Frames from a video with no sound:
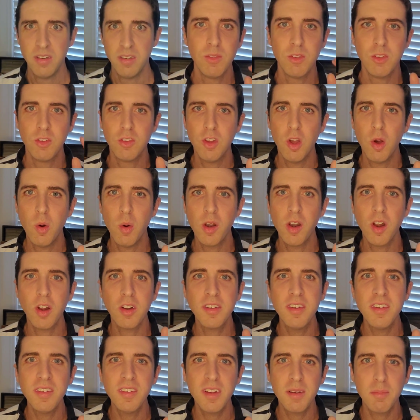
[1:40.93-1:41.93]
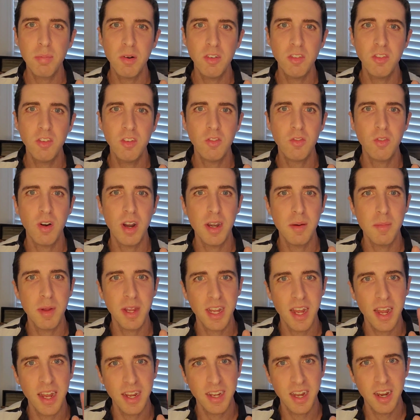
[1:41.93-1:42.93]
So, an autistic person trying to
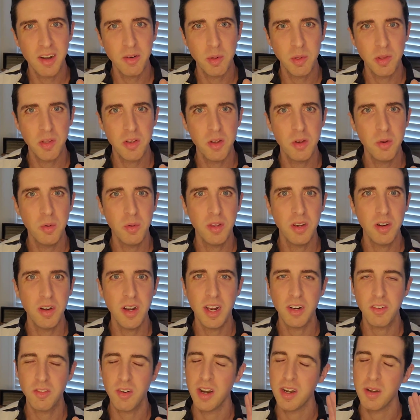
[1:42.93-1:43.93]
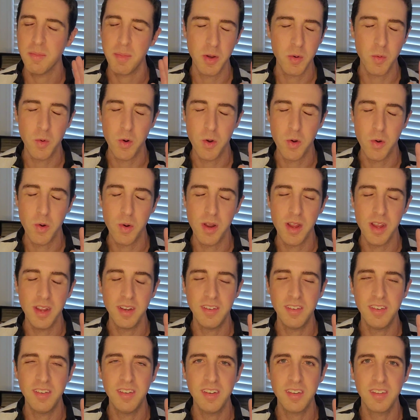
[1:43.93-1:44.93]
make eye contact with you, they're not trying to be rude.
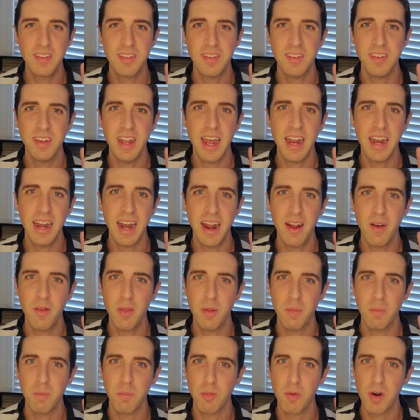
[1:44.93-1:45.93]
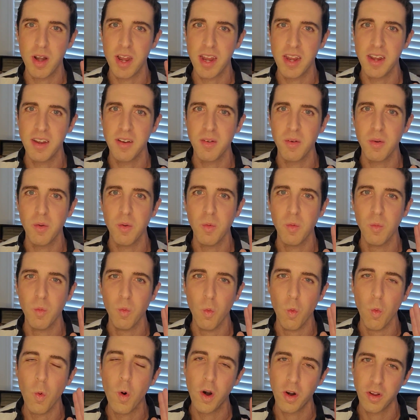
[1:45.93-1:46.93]
It's just not how the brain
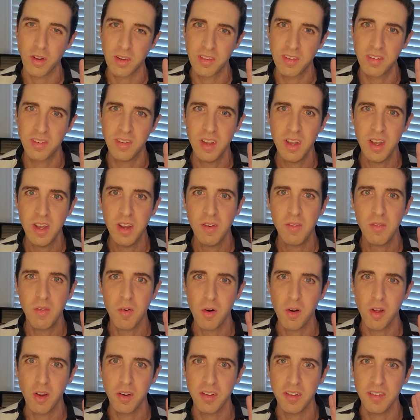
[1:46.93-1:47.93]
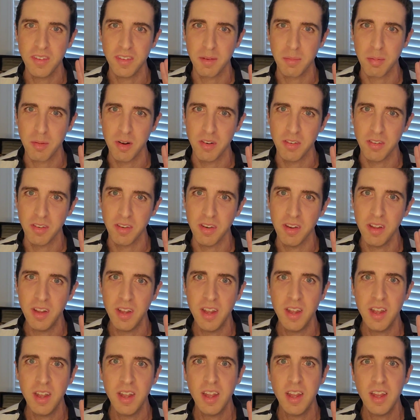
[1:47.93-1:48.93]
works for an autistic person.
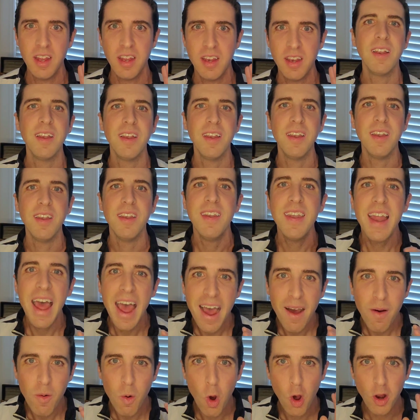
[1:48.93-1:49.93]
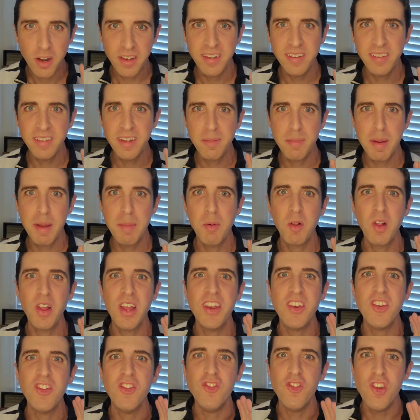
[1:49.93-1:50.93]
Now, autistic people
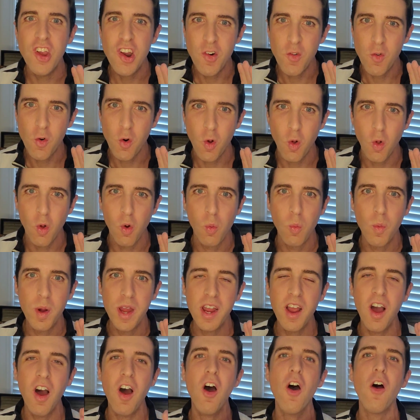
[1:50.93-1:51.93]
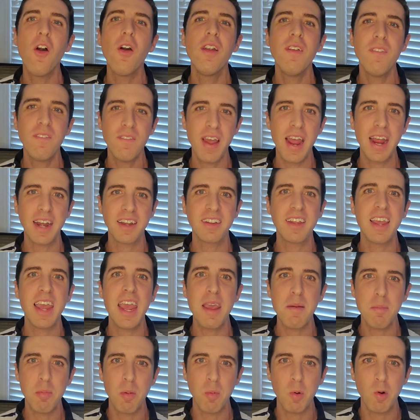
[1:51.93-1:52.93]
in general, we are in fact
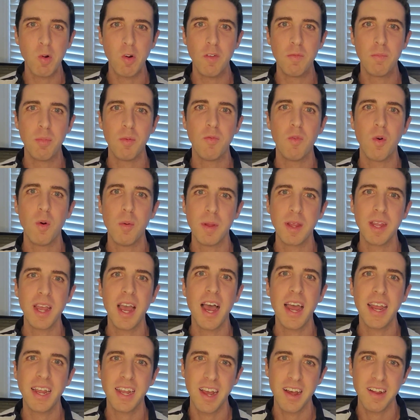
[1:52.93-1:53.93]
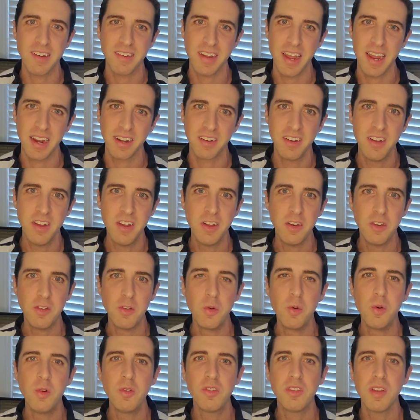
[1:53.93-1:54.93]
capable of performing eye contact
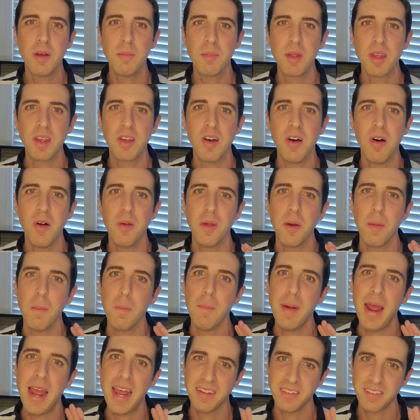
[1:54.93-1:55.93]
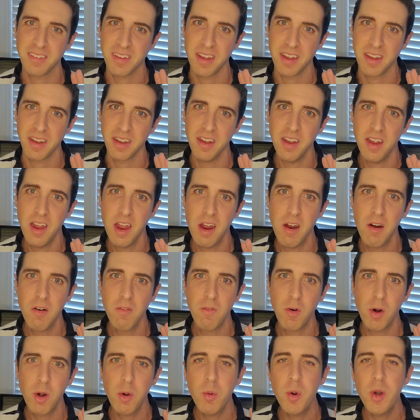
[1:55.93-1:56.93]
due to something called masking.
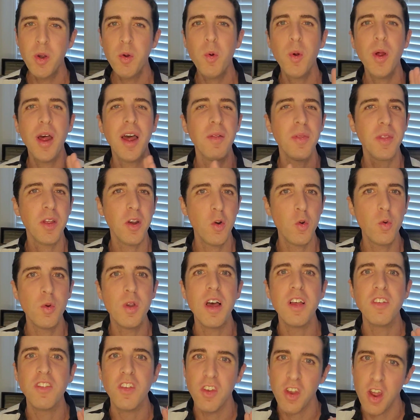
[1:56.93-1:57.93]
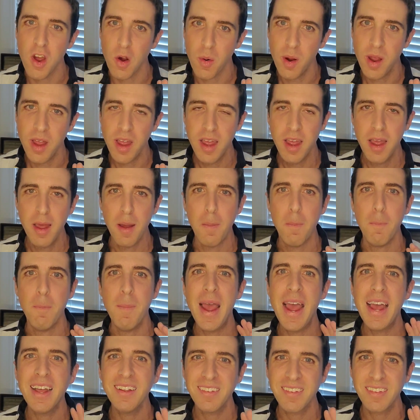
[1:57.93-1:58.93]
For anyone out there who doesn't know,
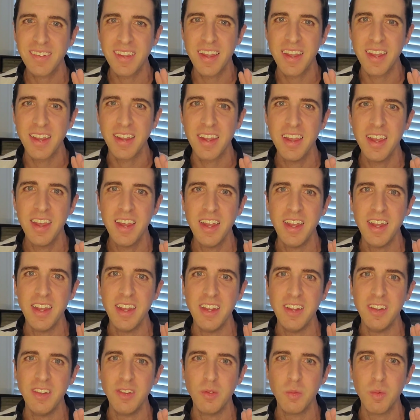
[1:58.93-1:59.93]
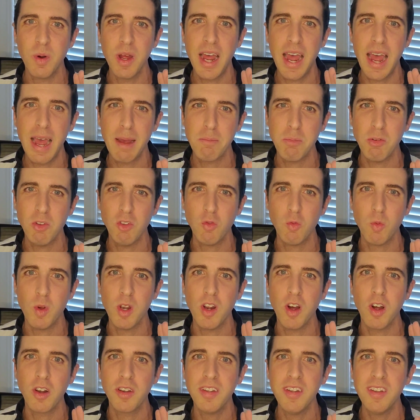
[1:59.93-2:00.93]
masking is what happens when
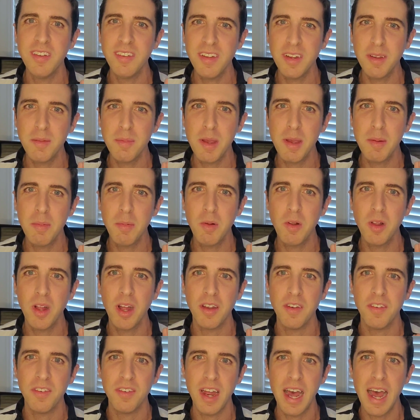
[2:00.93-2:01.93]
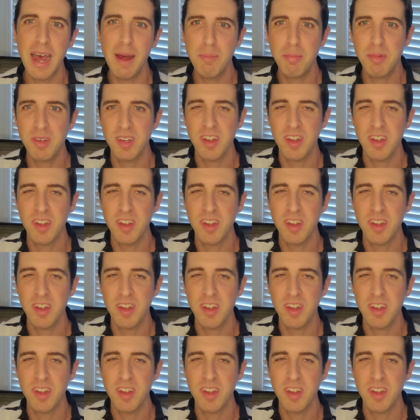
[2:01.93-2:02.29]
autistic people adopt